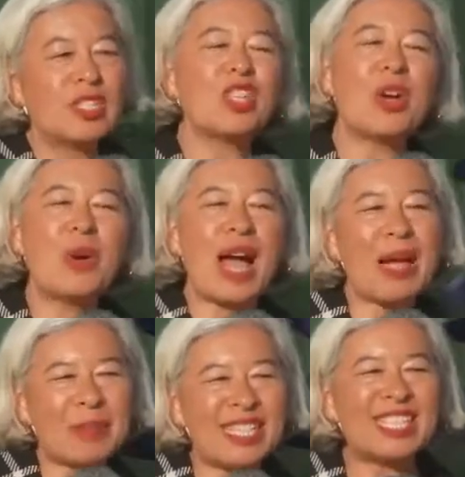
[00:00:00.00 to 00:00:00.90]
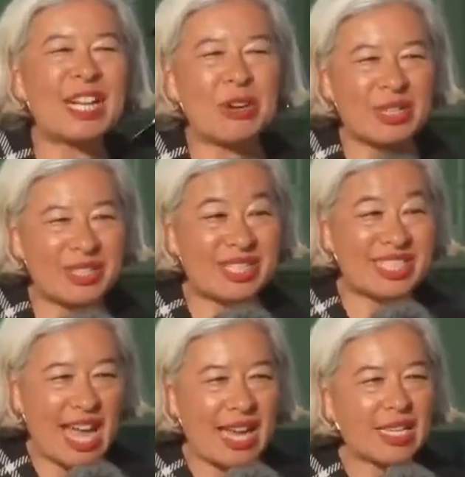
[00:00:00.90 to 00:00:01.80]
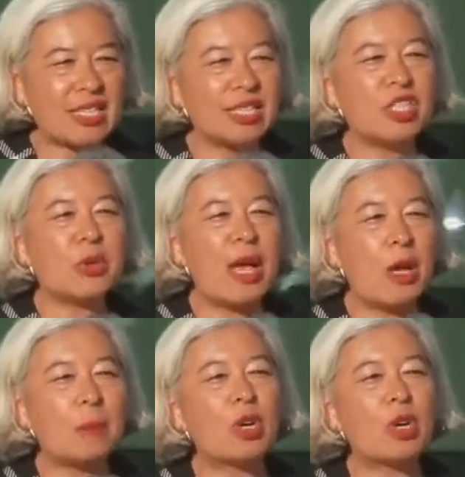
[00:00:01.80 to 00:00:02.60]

So I'm going to share a little science to help